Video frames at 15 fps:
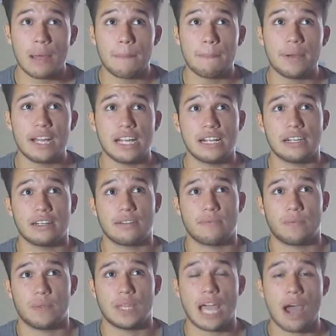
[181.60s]
but
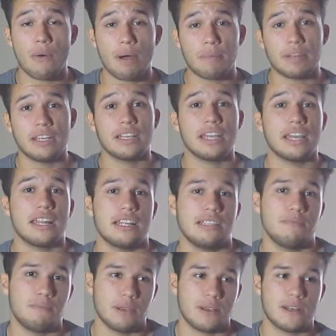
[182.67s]
the owl I'm gonna get is
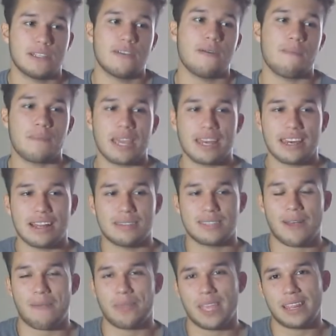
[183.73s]
because of a meaning of
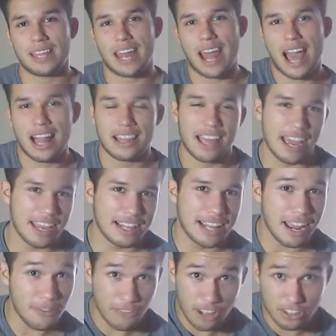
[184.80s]
something that I like
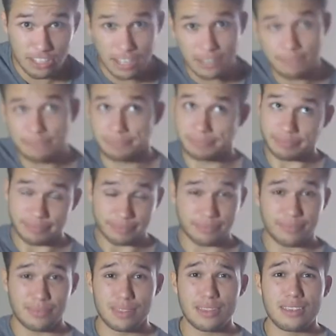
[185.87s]
that I found
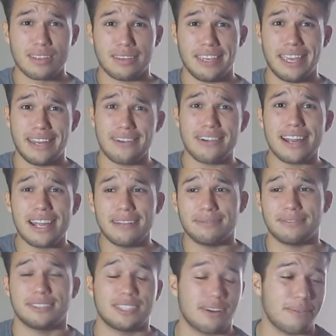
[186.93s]
on the
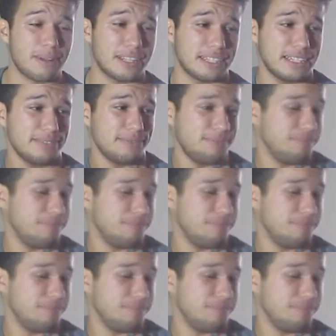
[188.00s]
internet. Sorry about that.